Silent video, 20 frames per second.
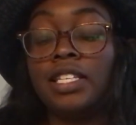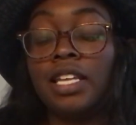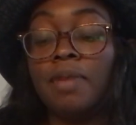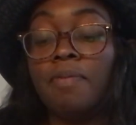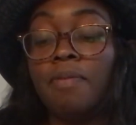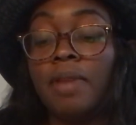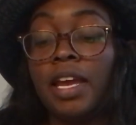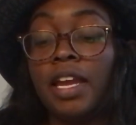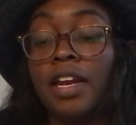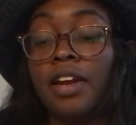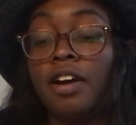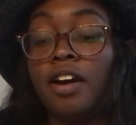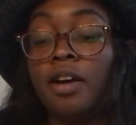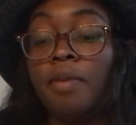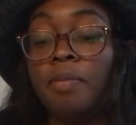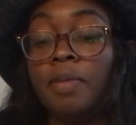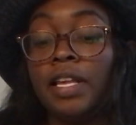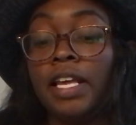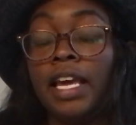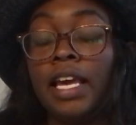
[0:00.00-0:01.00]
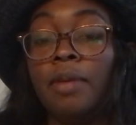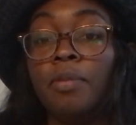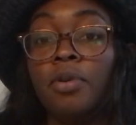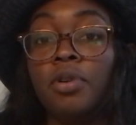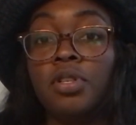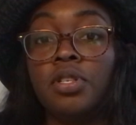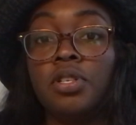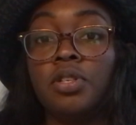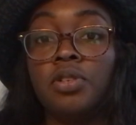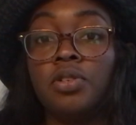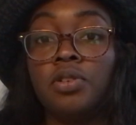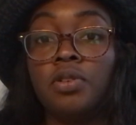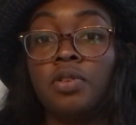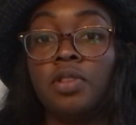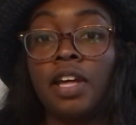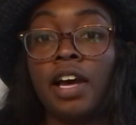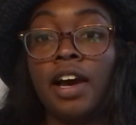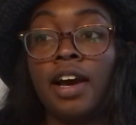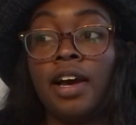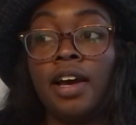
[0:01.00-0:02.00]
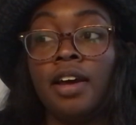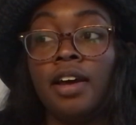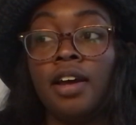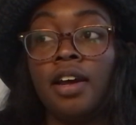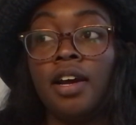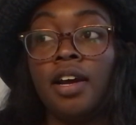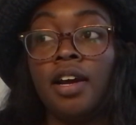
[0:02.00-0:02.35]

they may not be able to do that